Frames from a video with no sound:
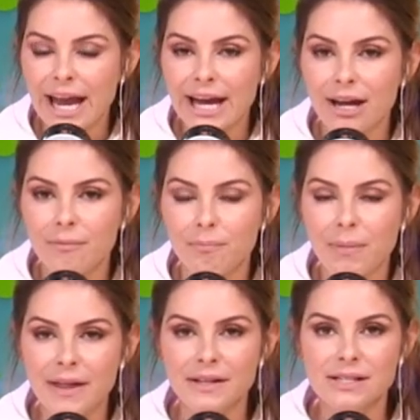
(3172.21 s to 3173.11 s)
And
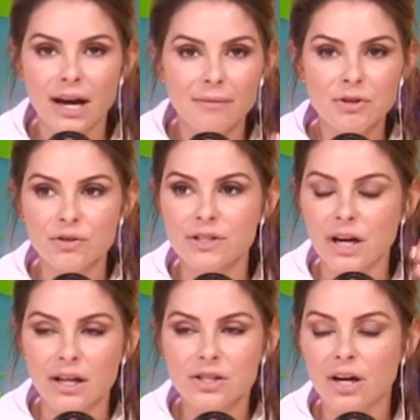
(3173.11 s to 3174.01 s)
by the time they're
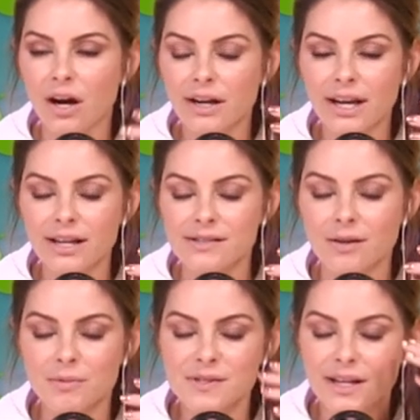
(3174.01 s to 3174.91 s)
done talking, it's
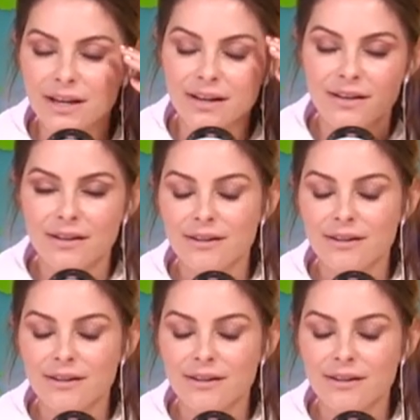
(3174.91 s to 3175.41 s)
almost like